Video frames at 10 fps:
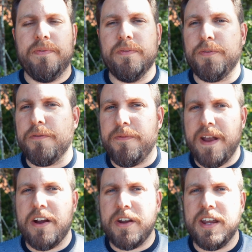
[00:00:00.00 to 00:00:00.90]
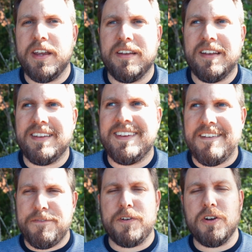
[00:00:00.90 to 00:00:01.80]
for very
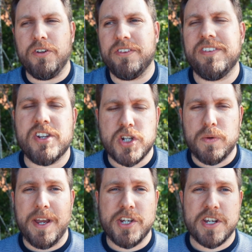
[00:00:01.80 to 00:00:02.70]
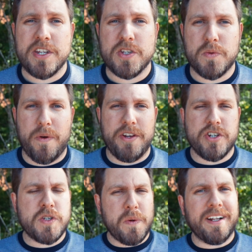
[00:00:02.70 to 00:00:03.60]
difficult situations when you
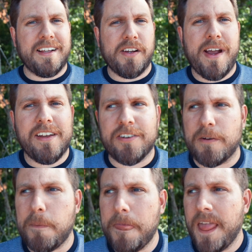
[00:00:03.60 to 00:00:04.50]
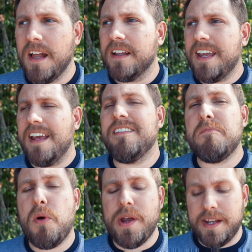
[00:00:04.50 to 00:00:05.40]
just want a clear answer. Case in
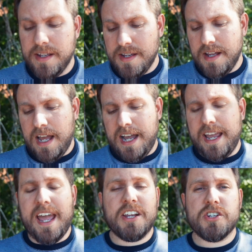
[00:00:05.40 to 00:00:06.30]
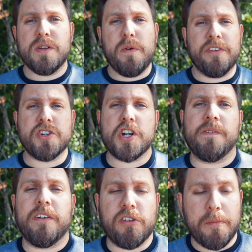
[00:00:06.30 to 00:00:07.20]
point, I actually wasn't sure if
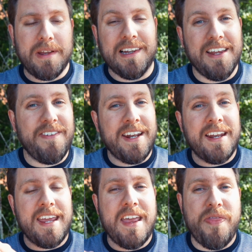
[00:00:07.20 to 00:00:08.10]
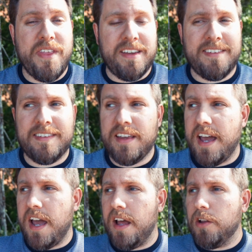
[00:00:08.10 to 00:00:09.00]
I was going to be living in this
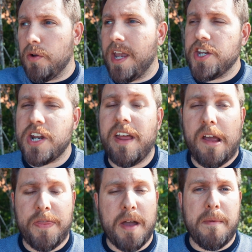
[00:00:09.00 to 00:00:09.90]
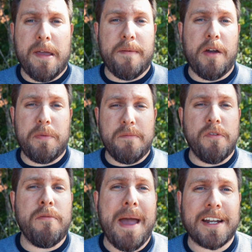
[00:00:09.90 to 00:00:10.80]
location. I thought maybe I would be
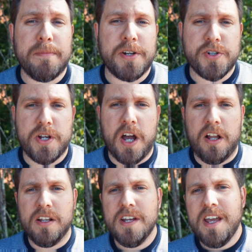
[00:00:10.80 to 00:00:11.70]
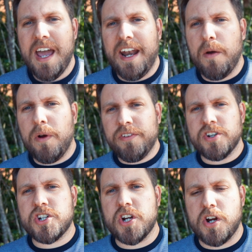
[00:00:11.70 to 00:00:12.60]
moving back to Montreal, and I wasn't
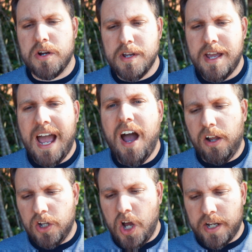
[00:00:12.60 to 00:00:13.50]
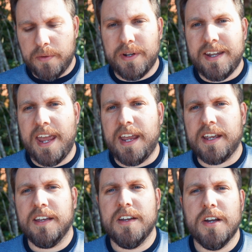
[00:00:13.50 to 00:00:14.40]
sure how long it would
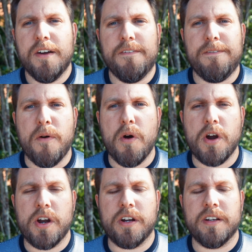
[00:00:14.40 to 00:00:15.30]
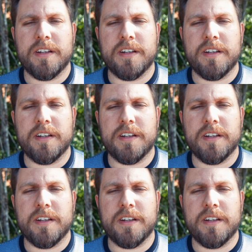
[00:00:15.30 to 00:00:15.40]
take for